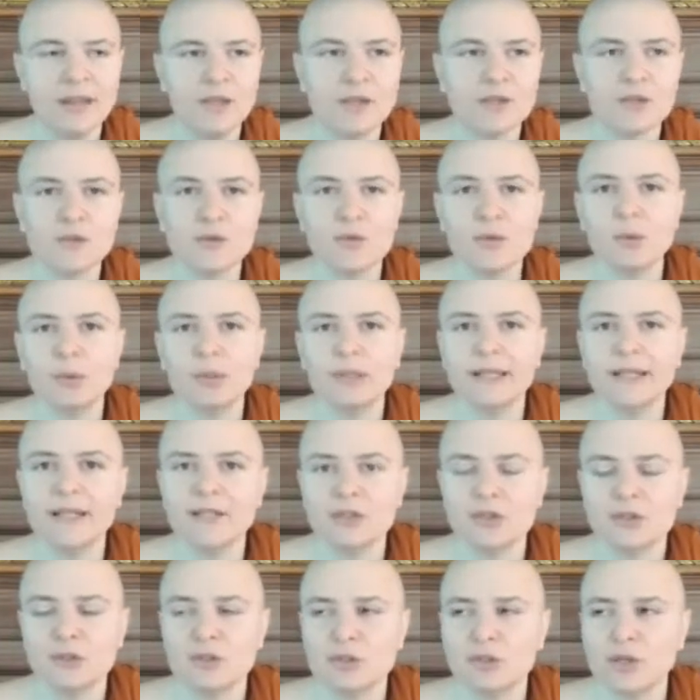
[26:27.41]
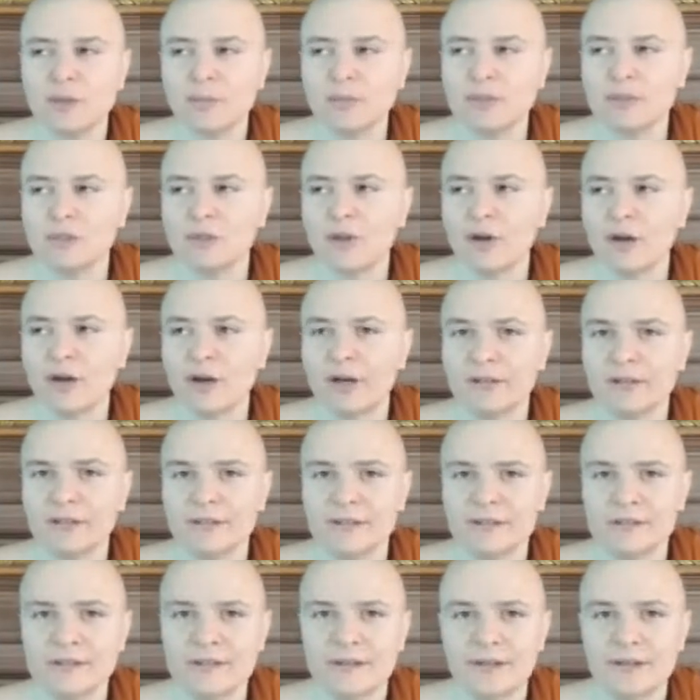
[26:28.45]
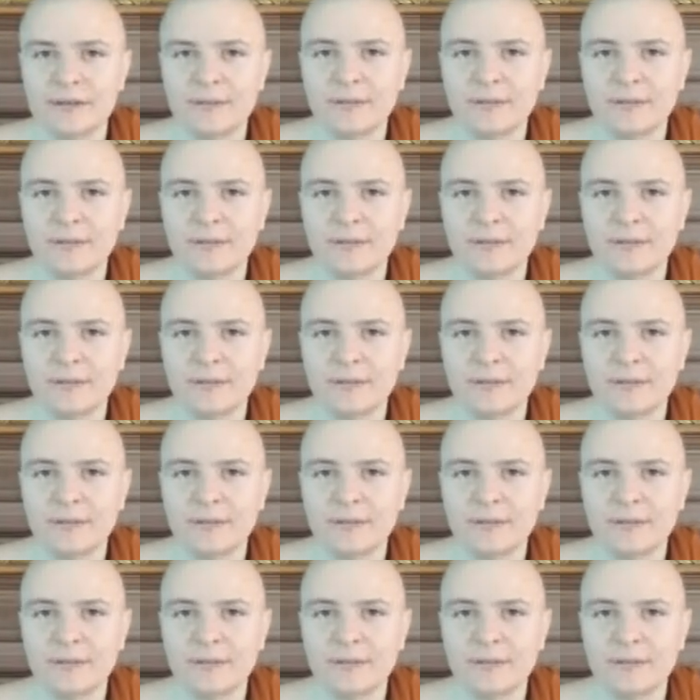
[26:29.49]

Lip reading: So the relationship starts,